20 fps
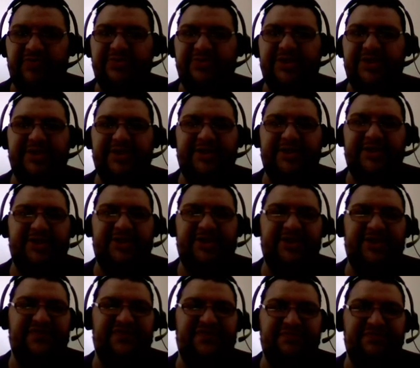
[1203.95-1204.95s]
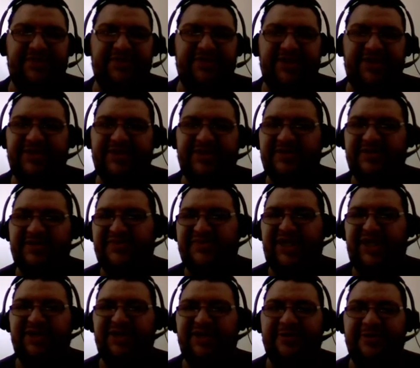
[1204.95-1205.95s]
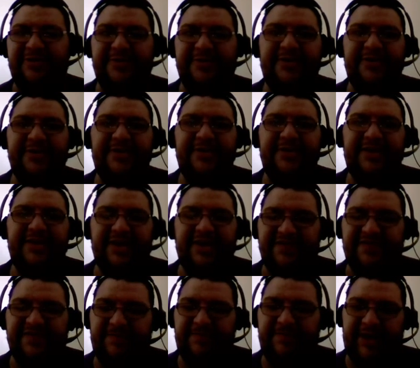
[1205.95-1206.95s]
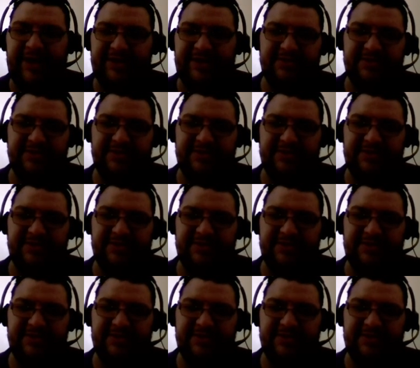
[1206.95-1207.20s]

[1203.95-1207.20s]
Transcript: different pieces of gear if possible.